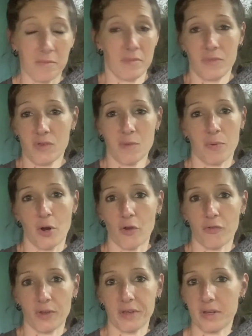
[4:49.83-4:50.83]
It's in
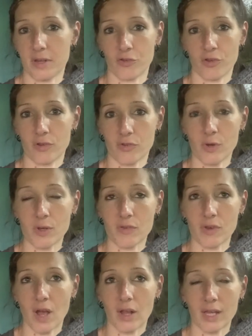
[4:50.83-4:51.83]
perfect condition, so it's
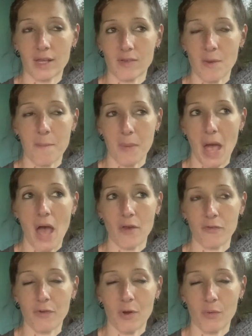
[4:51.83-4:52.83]
not like it's a bad
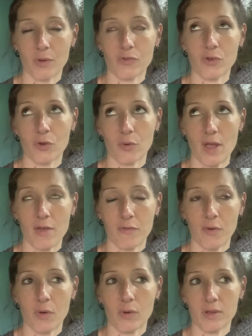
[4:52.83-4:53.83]
phone. It's a great
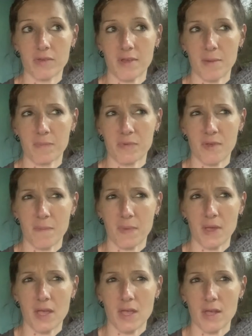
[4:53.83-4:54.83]
phone, except
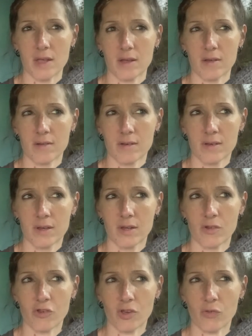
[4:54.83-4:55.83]
something
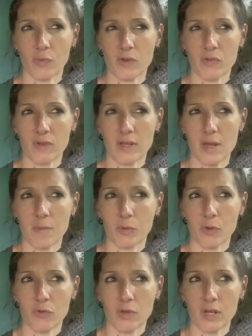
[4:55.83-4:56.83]
just recently came
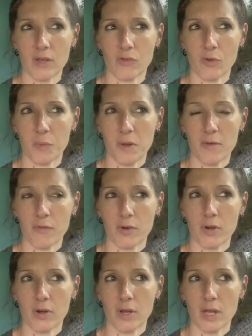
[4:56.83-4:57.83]
loose in it, so
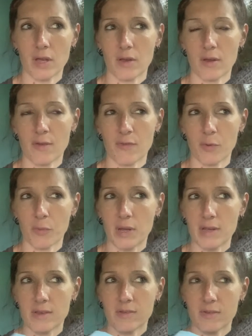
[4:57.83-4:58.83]
whenever it, if it
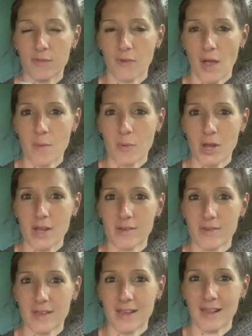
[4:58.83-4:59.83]
rings and
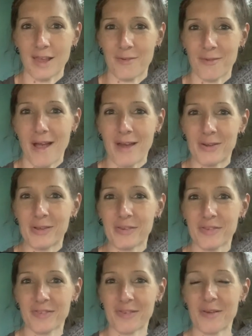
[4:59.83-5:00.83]
vibrates, it like
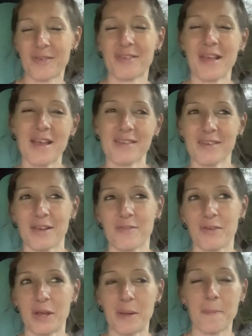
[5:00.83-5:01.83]
rattles. So it's kind of
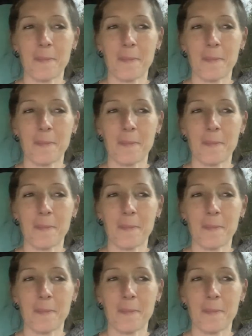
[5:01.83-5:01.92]
funny.